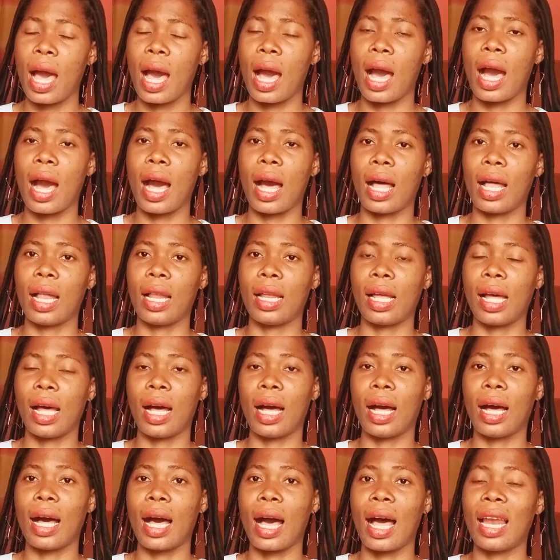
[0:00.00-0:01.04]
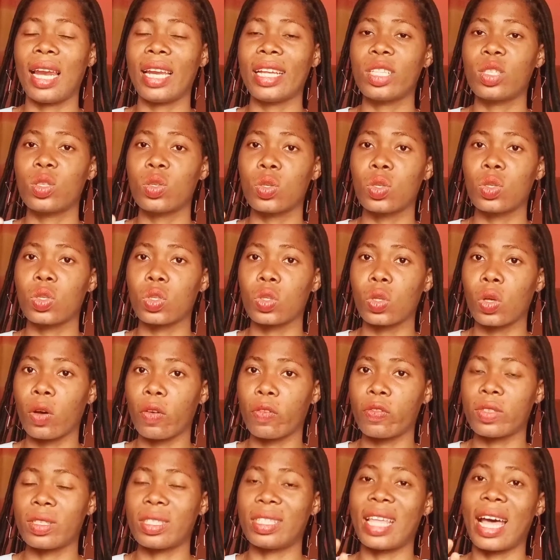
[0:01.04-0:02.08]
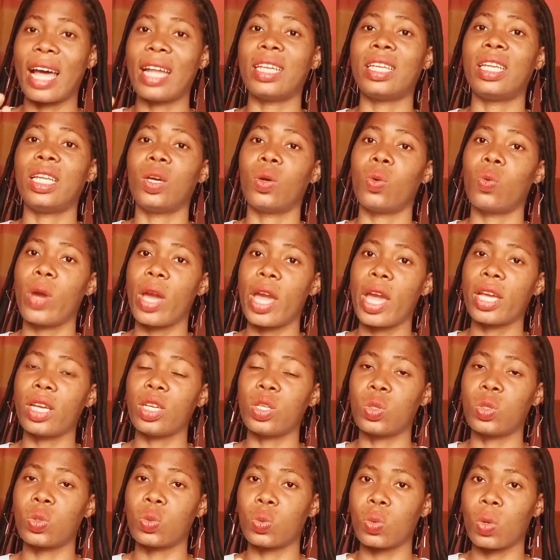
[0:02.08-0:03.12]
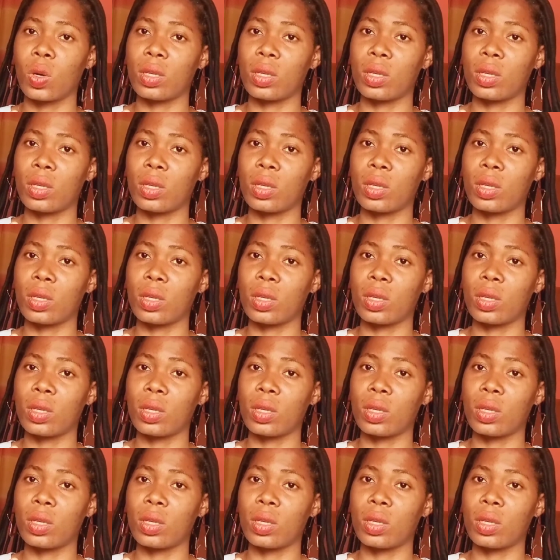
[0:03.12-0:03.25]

a little soft than the way it